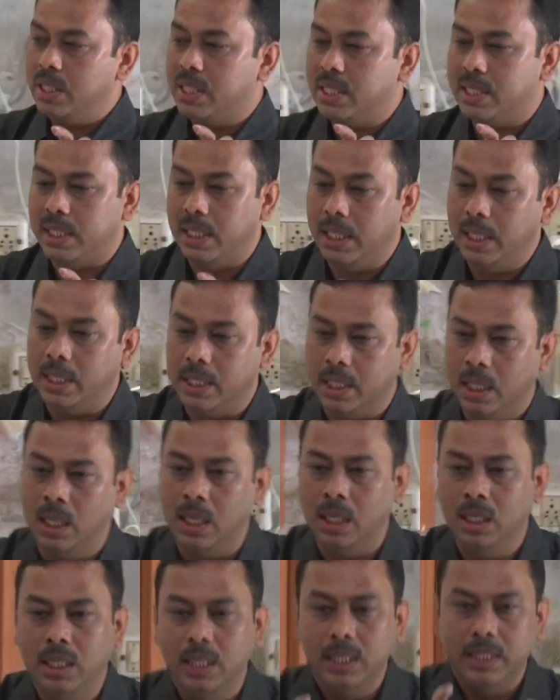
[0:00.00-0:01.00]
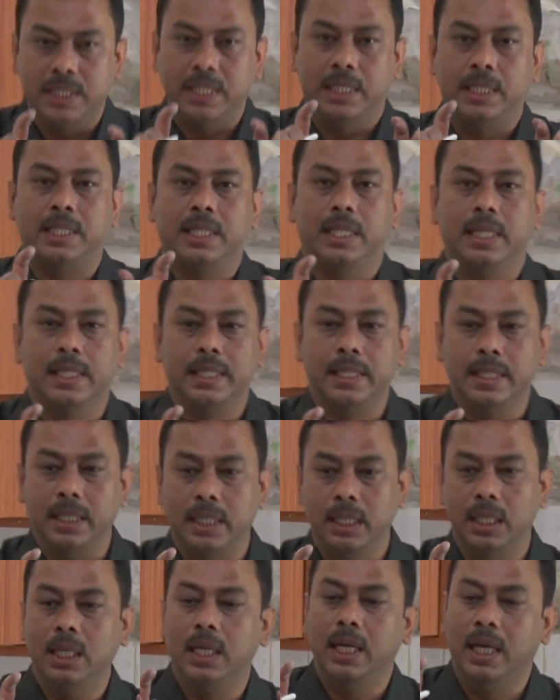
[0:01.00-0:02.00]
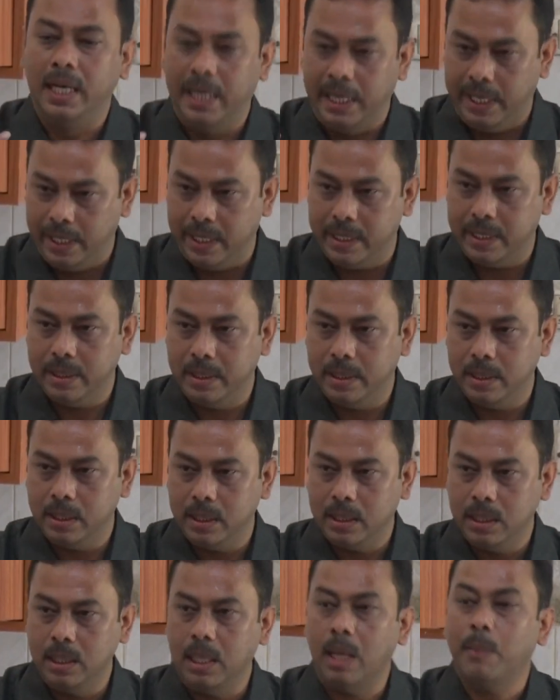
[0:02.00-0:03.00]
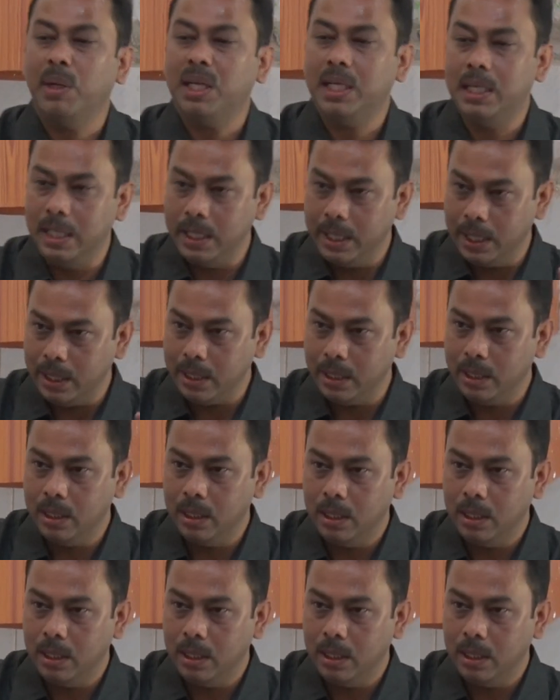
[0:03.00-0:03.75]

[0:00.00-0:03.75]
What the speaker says: silica tetrahedral layer. Am I clear?